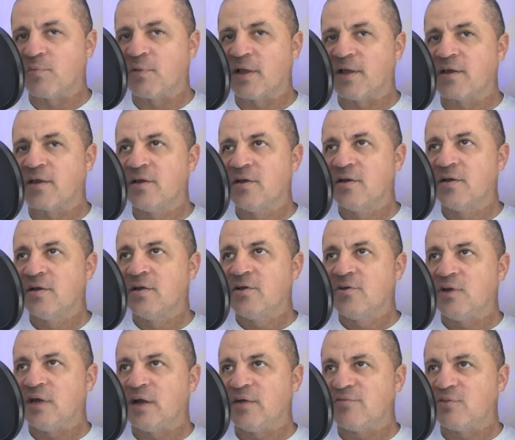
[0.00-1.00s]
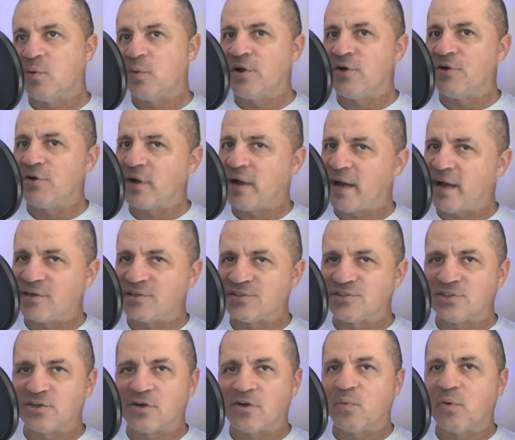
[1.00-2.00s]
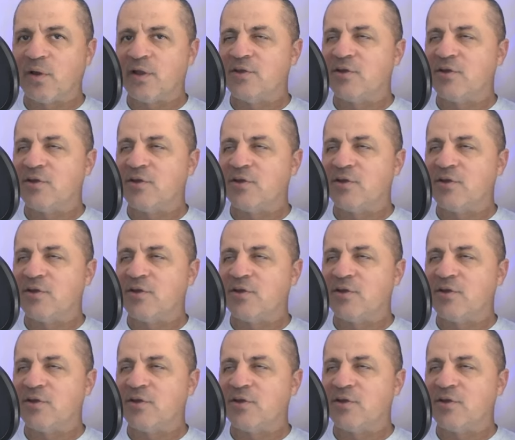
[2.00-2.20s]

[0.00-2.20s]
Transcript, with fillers: Like you have to wear your hat a certain way.